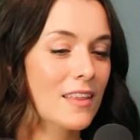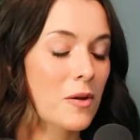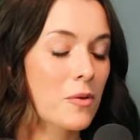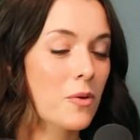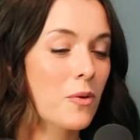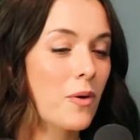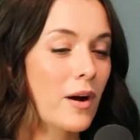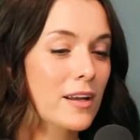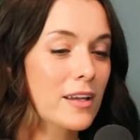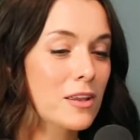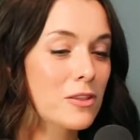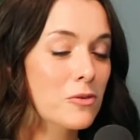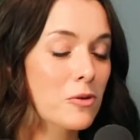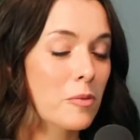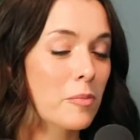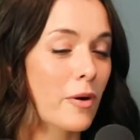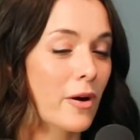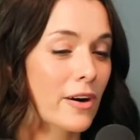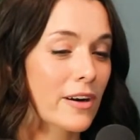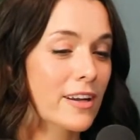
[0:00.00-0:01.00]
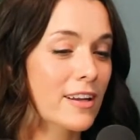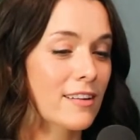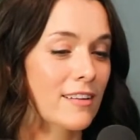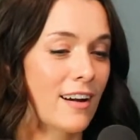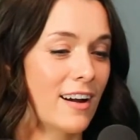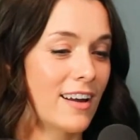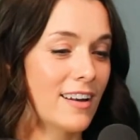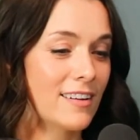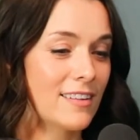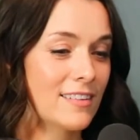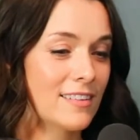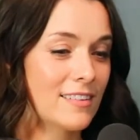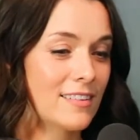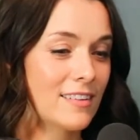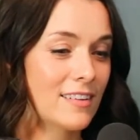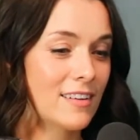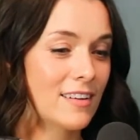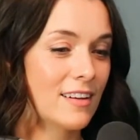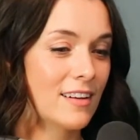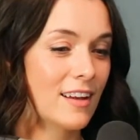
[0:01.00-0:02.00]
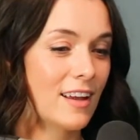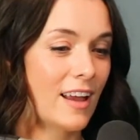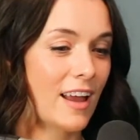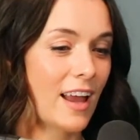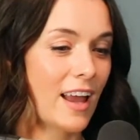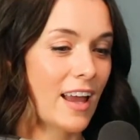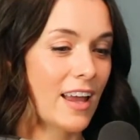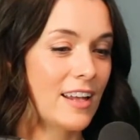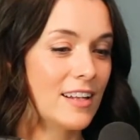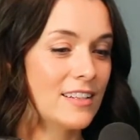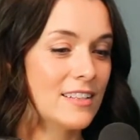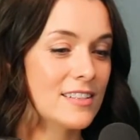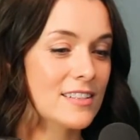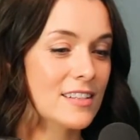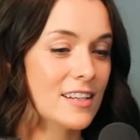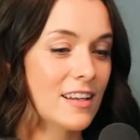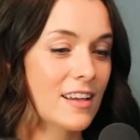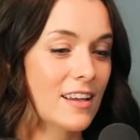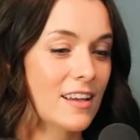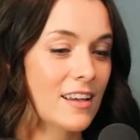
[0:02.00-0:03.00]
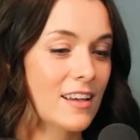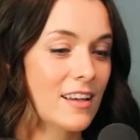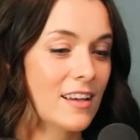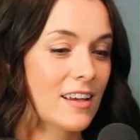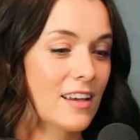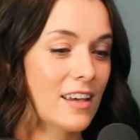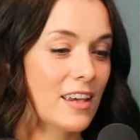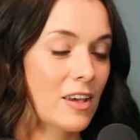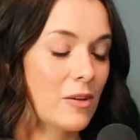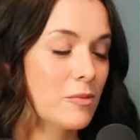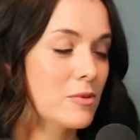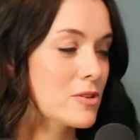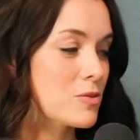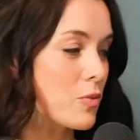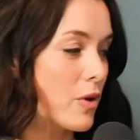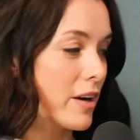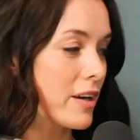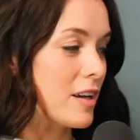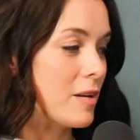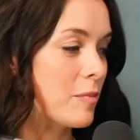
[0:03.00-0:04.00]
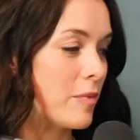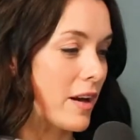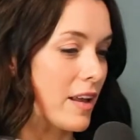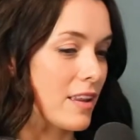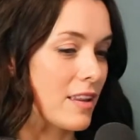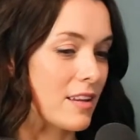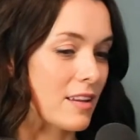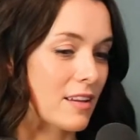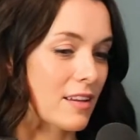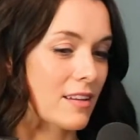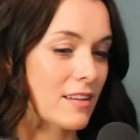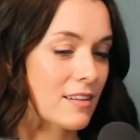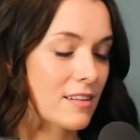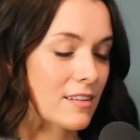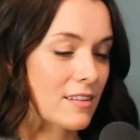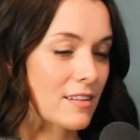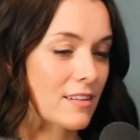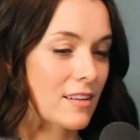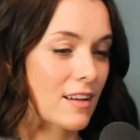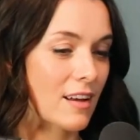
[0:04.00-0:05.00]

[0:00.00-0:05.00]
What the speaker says: they were walking through a parking lot, and he was walking by the,